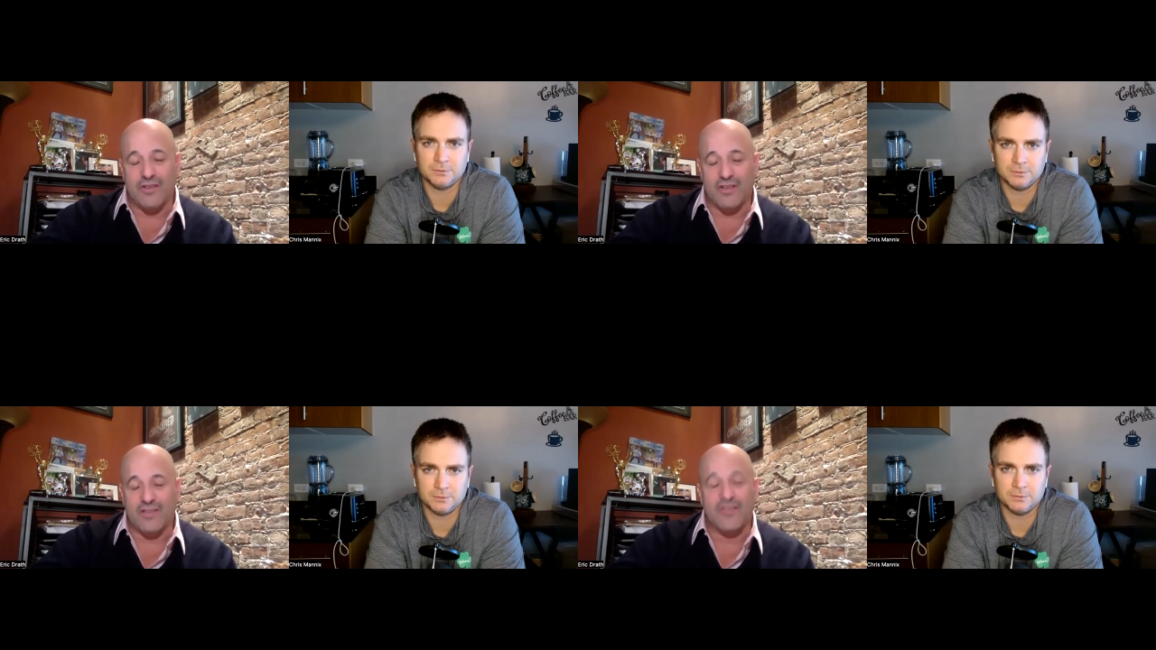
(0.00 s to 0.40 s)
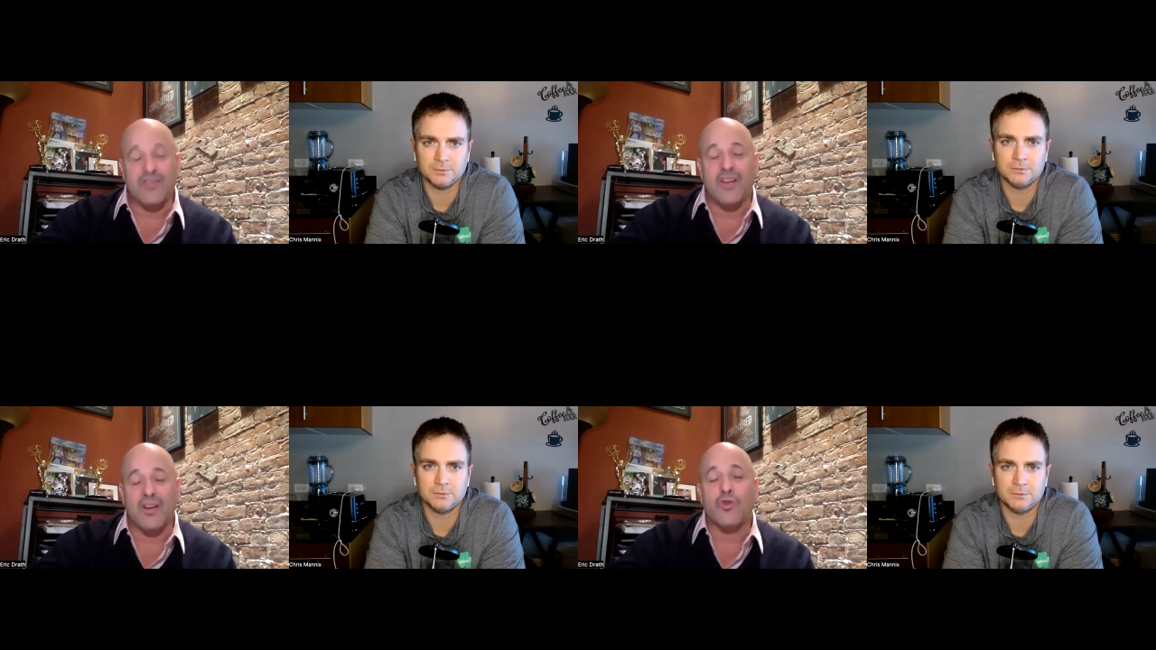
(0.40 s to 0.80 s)
Speaker 1: an
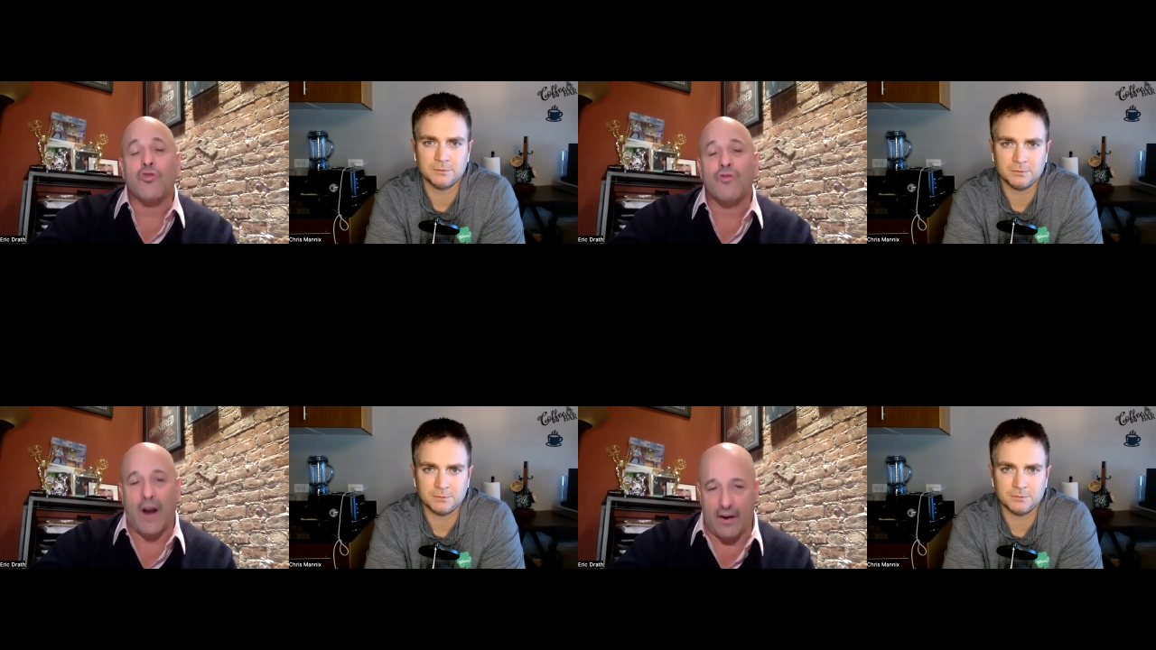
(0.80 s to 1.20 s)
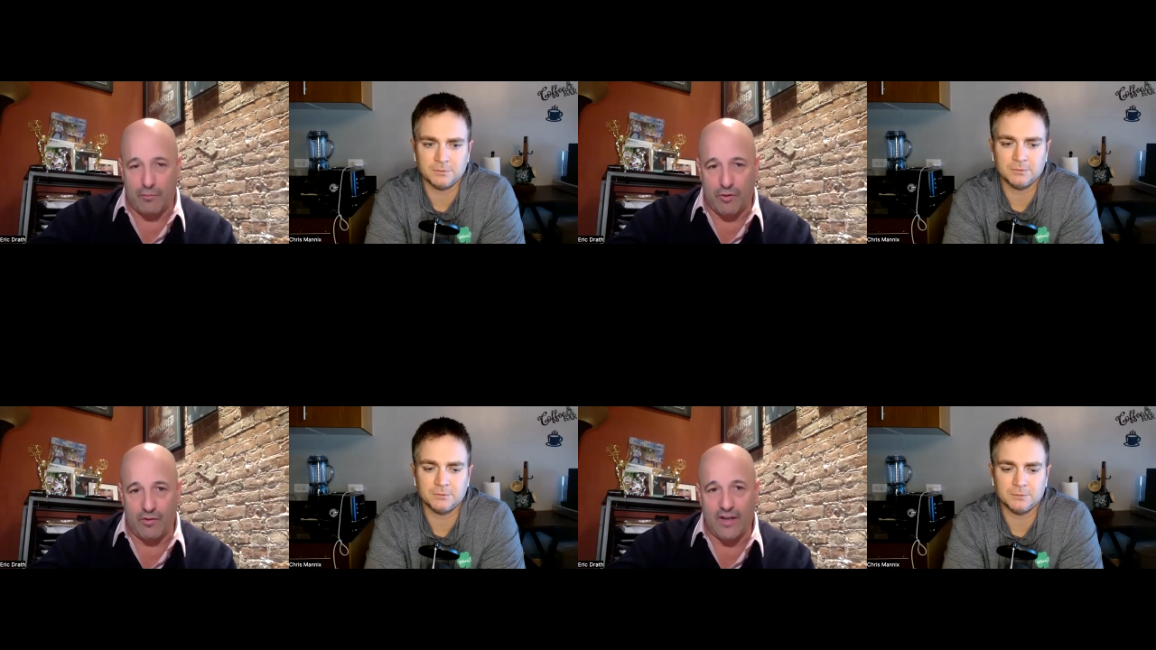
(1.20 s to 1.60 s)

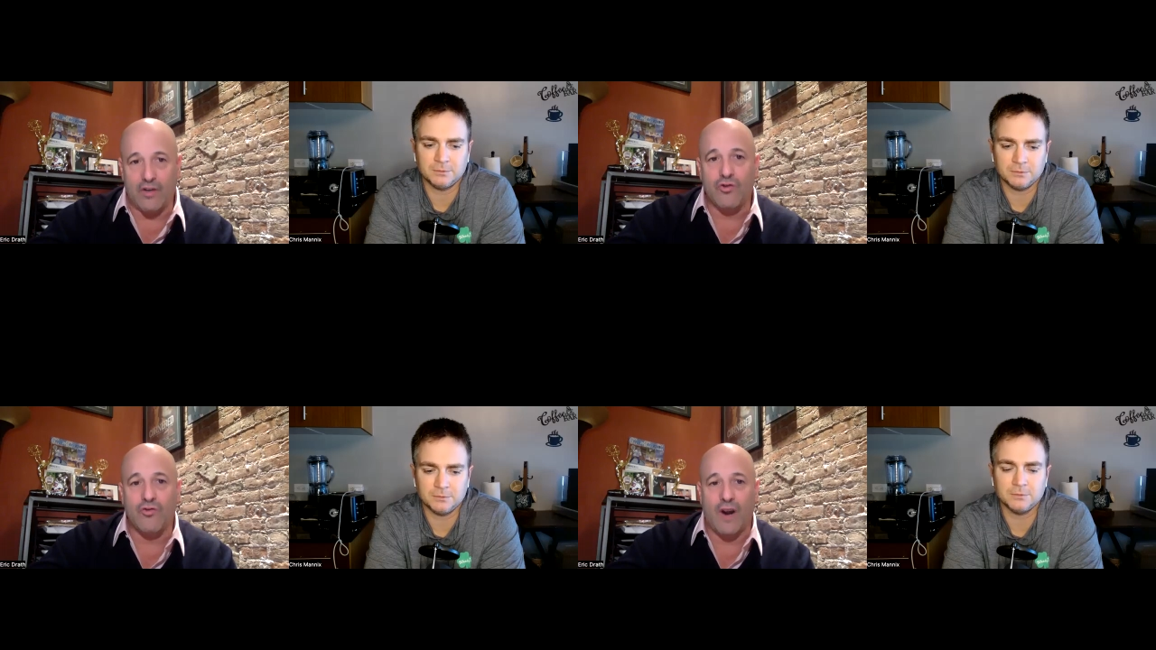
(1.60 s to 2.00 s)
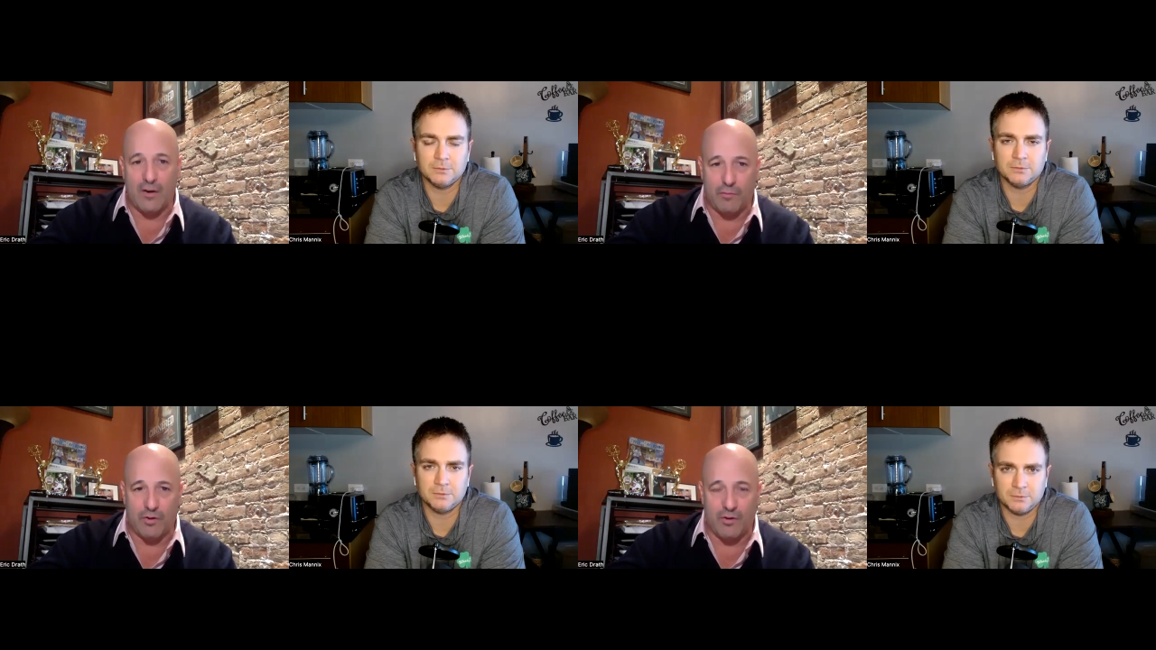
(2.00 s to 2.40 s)
incredible,
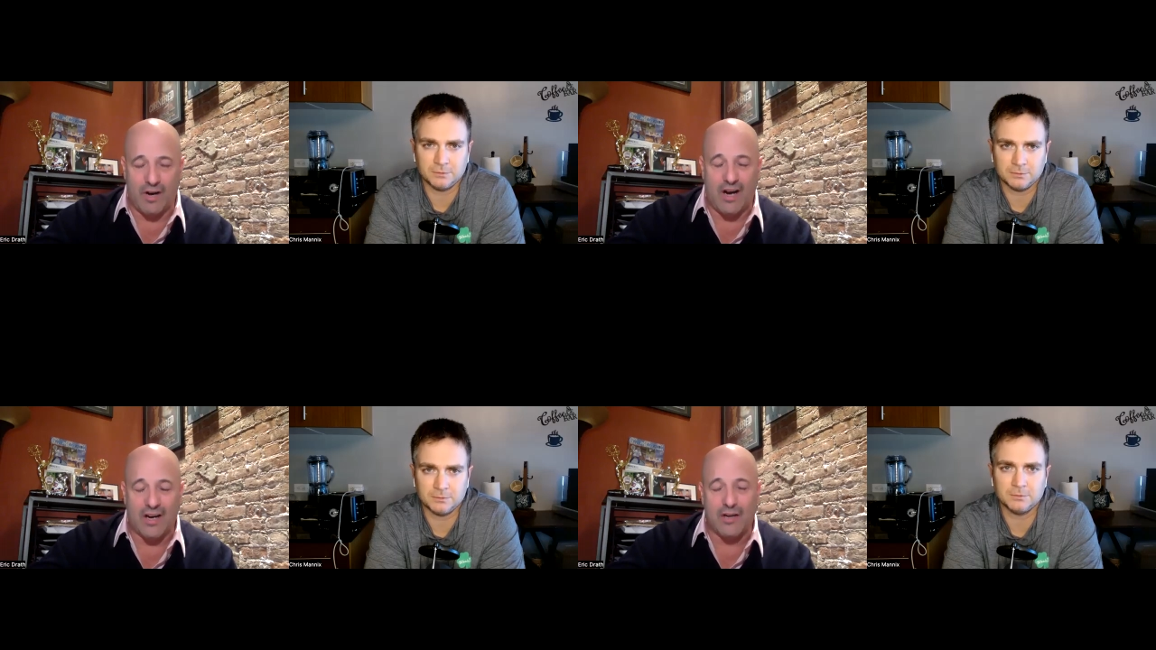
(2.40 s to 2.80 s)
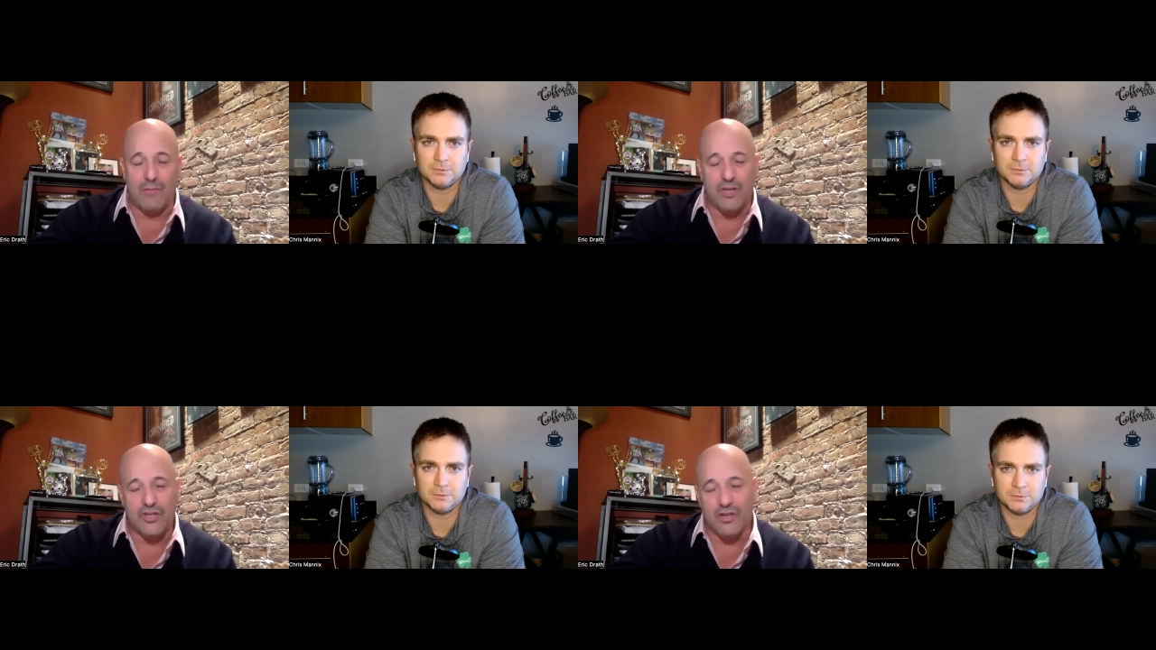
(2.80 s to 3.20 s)
incredible uh,
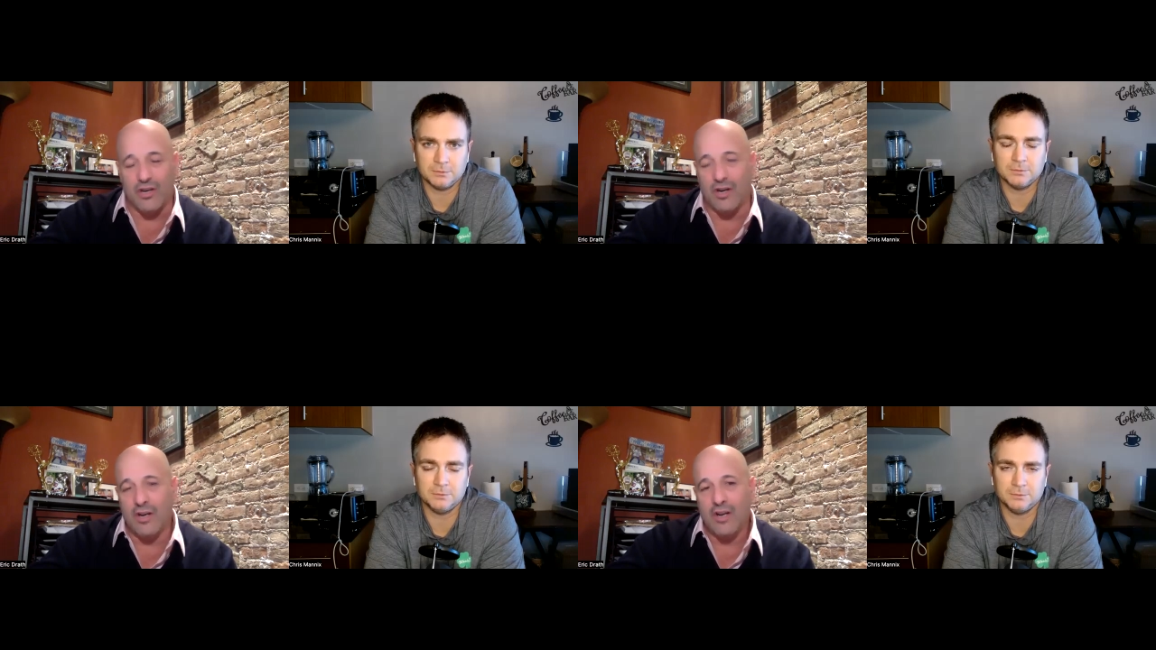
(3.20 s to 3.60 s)
commissioner,